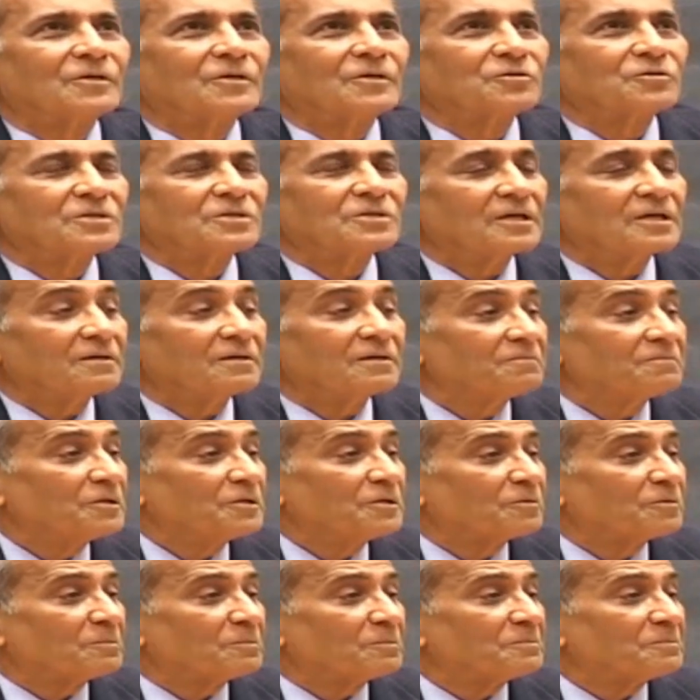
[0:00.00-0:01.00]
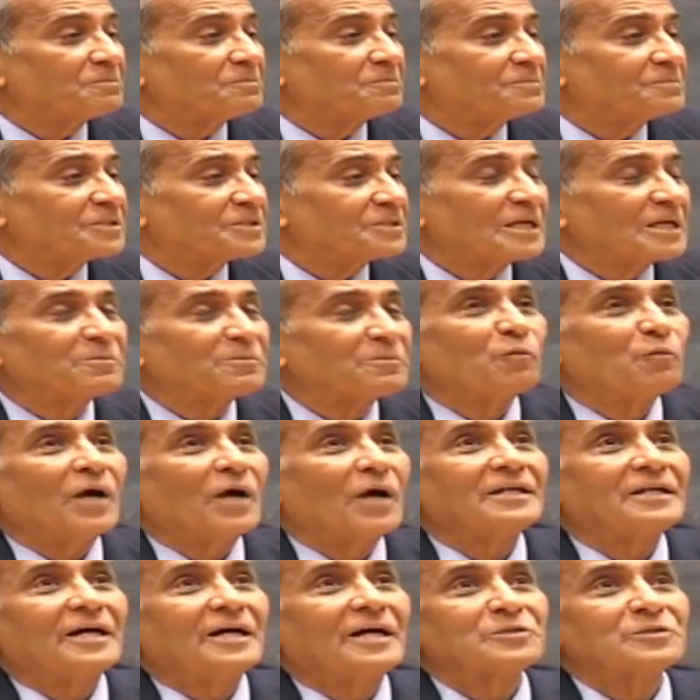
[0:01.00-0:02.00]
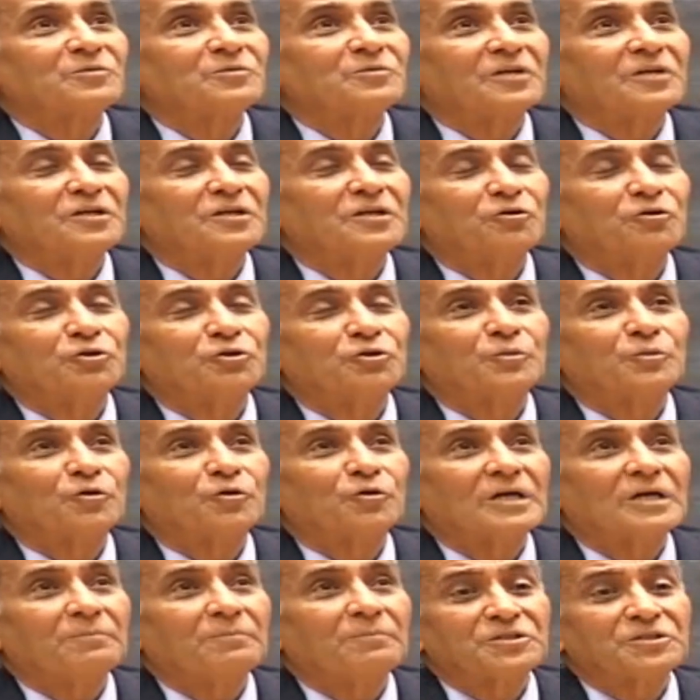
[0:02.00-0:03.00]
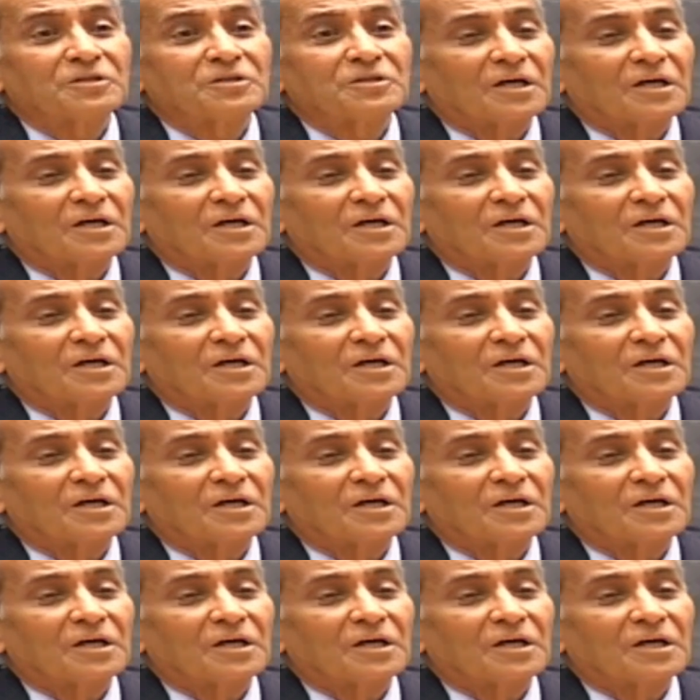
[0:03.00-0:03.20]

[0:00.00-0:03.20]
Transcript: You say, you know, Jeremy Wine asked me on radio to program, Mr.